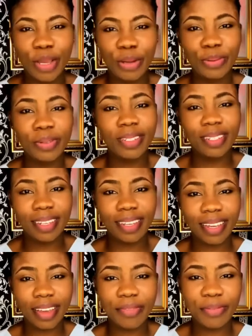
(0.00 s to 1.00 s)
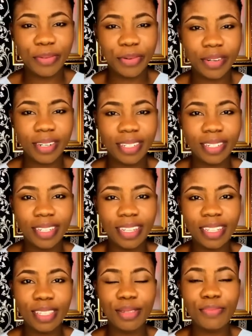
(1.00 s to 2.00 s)
Good day, everyone.
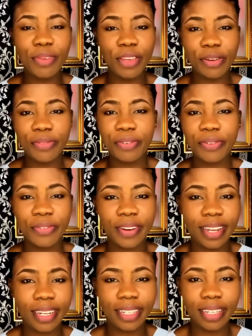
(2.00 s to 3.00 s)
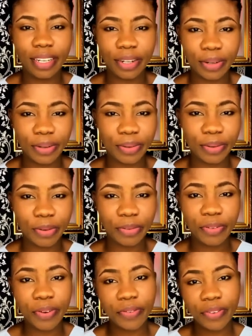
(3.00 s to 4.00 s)
It's me, your favorite girl, your
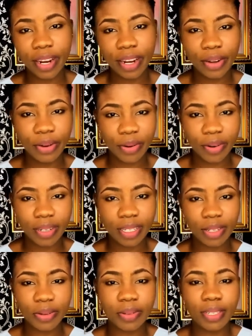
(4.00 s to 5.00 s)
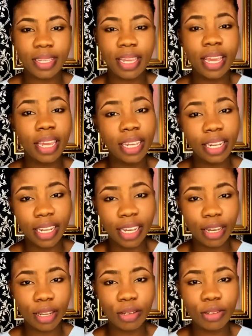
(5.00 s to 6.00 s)
favorite nurse
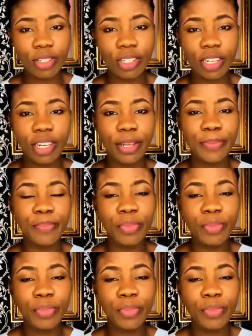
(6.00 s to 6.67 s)
Oluchi,